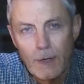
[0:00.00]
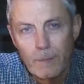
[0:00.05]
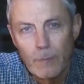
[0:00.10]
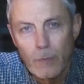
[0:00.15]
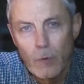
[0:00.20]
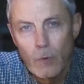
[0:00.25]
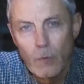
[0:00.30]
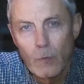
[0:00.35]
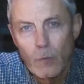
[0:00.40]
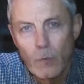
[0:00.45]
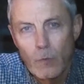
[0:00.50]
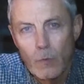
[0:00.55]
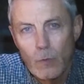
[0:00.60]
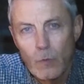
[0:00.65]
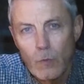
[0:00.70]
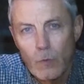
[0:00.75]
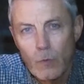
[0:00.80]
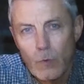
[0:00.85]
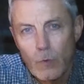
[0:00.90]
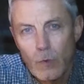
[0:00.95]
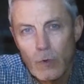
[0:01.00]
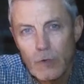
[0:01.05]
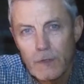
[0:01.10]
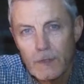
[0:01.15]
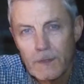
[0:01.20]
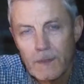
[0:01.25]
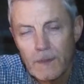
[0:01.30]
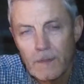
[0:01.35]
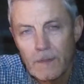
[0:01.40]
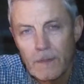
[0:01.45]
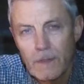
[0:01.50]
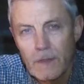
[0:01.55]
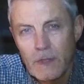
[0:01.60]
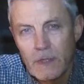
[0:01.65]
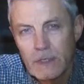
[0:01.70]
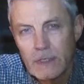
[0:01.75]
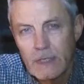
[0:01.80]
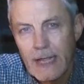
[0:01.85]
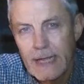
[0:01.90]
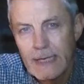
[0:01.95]
But
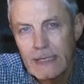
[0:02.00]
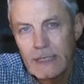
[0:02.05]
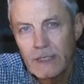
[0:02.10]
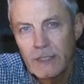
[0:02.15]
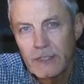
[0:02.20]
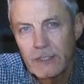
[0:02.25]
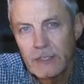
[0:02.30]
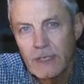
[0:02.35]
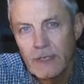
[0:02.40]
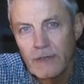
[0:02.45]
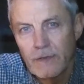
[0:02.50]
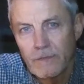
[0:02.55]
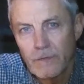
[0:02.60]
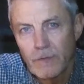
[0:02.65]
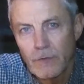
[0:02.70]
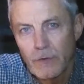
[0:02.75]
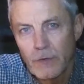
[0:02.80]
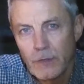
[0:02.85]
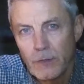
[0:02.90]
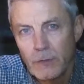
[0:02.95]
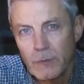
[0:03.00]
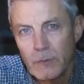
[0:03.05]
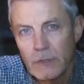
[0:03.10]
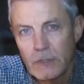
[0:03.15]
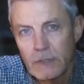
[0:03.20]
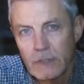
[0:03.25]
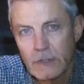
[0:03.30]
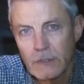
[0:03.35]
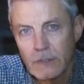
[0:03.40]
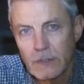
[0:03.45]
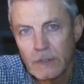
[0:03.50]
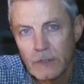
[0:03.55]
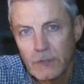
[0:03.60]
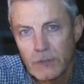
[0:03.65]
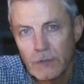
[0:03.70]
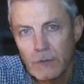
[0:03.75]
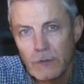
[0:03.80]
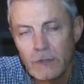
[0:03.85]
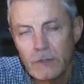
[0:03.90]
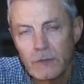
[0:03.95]
the tendency for humans is that as
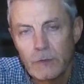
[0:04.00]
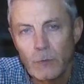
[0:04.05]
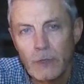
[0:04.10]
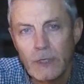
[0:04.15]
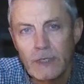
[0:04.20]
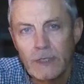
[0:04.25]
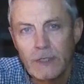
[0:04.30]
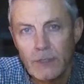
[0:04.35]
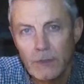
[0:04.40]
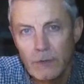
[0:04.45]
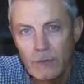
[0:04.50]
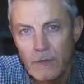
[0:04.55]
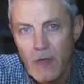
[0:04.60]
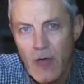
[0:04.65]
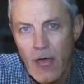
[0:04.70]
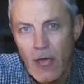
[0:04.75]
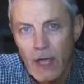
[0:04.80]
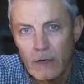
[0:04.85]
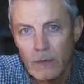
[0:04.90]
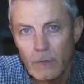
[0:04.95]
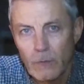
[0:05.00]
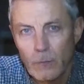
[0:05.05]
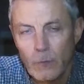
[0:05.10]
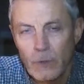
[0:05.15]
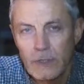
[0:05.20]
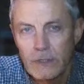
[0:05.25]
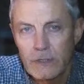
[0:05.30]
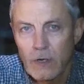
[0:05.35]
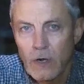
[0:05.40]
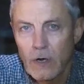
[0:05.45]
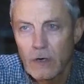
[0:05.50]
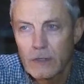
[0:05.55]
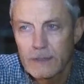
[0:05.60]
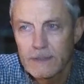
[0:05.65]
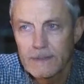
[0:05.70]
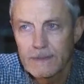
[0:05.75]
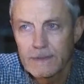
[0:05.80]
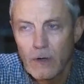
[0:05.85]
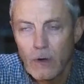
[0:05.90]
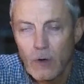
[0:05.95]
soon as we do that, we start
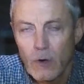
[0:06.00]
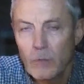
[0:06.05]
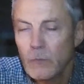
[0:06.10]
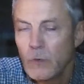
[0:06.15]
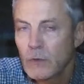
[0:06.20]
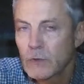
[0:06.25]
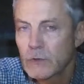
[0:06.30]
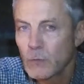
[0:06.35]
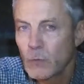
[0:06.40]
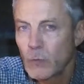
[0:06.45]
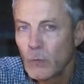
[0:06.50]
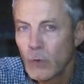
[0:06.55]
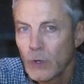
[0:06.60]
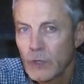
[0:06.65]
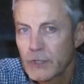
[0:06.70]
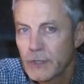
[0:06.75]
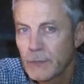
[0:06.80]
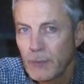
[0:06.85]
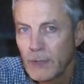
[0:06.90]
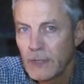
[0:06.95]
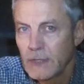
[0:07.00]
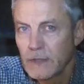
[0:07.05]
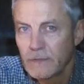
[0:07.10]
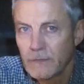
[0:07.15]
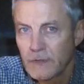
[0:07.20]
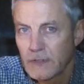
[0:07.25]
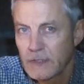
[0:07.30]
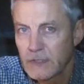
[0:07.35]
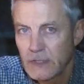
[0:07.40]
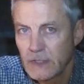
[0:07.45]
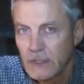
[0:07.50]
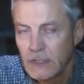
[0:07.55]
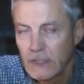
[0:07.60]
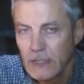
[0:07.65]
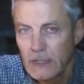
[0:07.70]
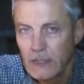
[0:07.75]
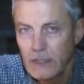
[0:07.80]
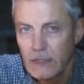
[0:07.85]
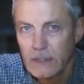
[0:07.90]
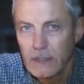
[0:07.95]
almost worshiping the
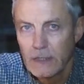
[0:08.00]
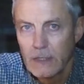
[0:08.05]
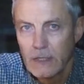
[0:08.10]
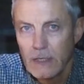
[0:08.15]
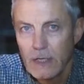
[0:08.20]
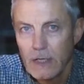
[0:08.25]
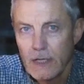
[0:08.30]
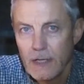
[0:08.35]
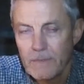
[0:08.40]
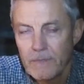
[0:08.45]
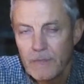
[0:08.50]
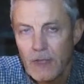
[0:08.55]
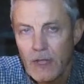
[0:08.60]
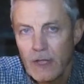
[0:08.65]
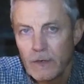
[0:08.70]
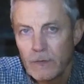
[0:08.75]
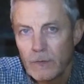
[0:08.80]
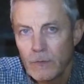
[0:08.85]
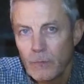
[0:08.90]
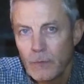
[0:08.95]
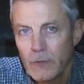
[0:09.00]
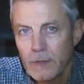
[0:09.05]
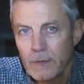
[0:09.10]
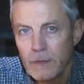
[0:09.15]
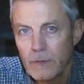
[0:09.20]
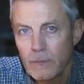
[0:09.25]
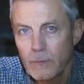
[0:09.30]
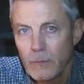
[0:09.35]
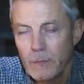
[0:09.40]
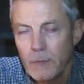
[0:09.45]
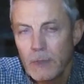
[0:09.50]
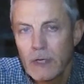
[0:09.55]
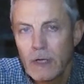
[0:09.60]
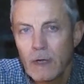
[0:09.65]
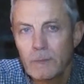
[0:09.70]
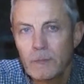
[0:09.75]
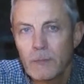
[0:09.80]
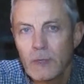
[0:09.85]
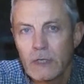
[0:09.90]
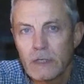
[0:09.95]
facility. And we
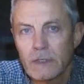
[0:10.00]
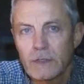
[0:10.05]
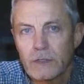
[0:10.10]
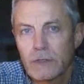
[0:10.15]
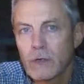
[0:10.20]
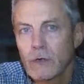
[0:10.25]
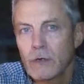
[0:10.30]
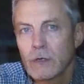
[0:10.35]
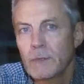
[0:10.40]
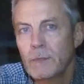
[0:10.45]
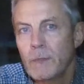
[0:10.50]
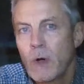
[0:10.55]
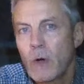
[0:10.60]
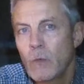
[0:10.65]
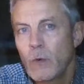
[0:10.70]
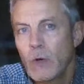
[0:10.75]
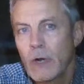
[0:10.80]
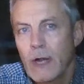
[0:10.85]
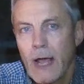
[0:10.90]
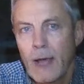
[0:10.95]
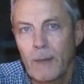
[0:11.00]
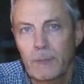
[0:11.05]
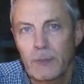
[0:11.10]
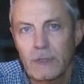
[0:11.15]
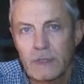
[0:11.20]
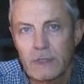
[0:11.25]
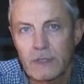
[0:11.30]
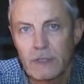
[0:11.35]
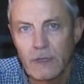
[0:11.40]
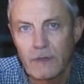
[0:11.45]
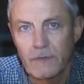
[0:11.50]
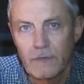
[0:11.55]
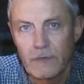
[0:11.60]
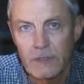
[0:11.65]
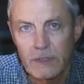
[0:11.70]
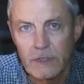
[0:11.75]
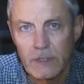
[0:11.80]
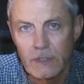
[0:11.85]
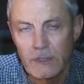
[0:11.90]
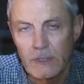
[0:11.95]
become concerned about what happens to the
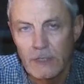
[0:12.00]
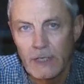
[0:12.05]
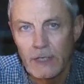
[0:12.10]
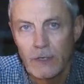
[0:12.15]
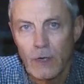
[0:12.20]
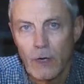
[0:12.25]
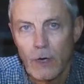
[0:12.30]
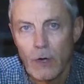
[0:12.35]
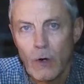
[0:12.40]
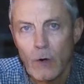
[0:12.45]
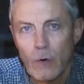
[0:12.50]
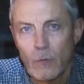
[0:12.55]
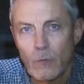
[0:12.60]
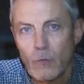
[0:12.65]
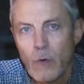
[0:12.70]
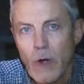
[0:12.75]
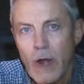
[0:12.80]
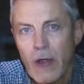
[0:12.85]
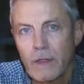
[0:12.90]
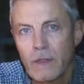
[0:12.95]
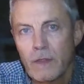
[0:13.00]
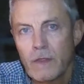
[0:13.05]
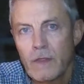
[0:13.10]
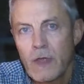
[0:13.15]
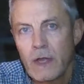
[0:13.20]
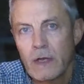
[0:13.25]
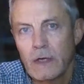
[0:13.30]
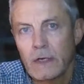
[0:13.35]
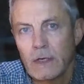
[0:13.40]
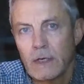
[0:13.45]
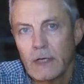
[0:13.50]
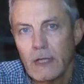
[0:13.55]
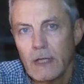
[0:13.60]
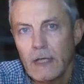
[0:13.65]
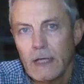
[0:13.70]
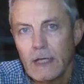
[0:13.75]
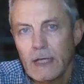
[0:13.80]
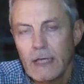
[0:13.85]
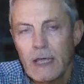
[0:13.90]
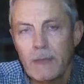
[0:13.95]
facility rather than
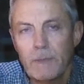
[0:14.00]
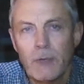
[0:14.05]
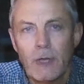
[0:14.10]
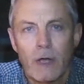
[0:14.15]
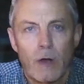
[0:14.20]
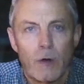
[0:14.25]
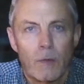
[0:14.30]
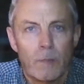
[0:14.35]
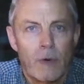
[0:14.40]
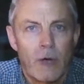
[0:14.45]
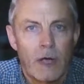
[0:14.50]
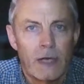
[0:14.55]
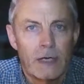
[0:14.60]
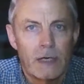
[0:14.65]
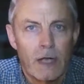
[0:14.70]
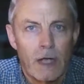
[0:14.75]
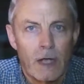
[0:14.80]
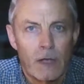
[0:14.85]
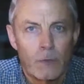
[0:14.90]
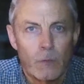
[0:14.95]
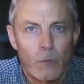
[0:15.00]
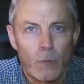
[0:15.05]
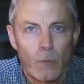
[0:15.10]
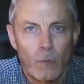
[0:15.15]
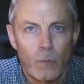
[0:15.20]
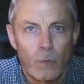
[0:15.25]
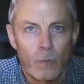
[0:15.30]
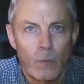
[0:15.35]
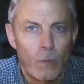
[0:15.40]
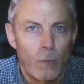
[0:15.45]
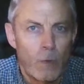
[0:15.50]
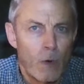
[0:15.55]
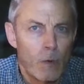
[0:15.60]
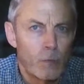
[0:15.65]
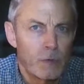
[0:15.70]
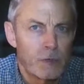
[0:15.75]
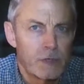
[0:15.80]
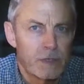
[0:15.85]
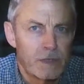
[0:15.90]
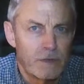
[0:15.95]
keeping our mind on what
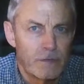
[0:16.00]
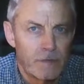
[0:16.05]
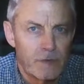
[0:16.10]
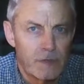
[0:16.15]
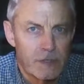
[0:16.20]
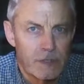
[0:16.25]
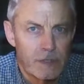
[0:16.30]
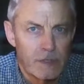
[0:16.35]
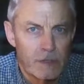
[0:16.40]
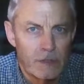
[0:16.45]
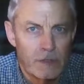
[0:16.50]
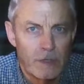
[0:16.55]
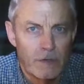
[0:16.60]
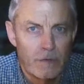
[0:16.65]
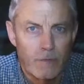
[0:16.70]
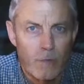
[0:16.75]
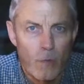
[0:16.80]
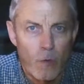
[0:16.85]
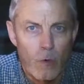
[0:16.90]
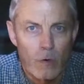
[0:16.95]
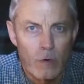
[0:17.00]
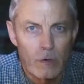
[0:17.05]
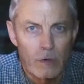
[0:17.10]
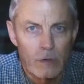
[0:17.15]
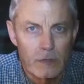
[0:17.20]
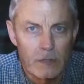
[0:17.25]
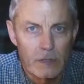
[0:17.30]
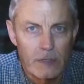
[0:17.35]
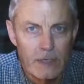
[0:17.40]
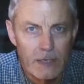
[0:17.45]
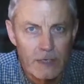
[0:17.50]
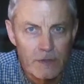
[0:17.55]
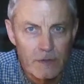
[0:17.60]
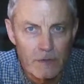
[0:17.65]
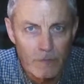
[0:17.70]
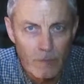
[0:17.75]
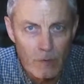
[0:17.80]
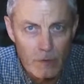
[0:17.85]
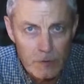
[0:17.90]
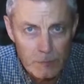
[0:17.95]
was the facility for in
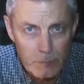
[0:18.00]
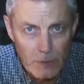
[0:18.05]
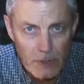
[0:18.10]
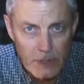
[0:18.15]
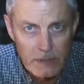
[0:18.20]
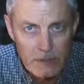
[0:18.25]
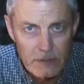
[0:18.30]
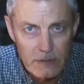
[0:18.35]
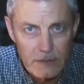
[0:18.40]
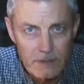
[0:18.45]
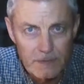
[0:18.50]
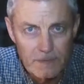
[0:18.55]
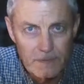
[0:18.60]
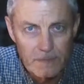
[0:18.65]
the first place.